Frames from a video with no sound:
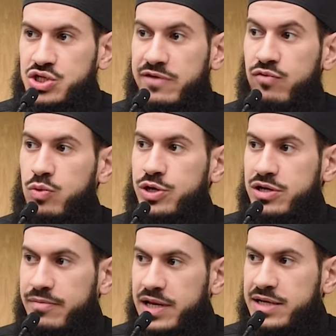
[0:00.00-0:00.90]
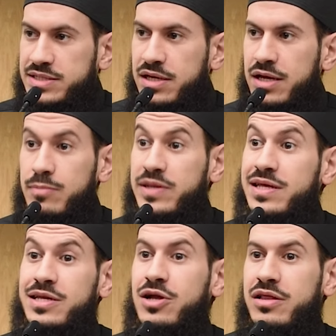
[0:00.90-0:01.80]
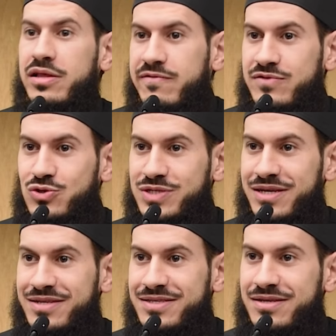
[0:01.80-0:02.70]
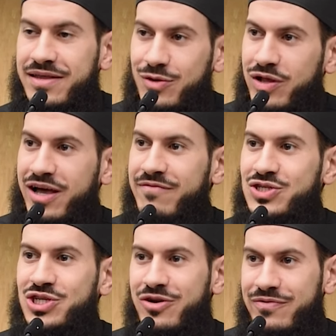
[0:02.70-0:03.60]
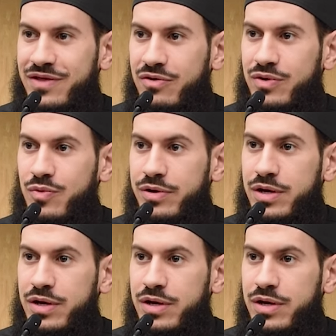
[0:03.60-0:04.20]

what would come next, but they did not live to see it. And they will have a share of that reward.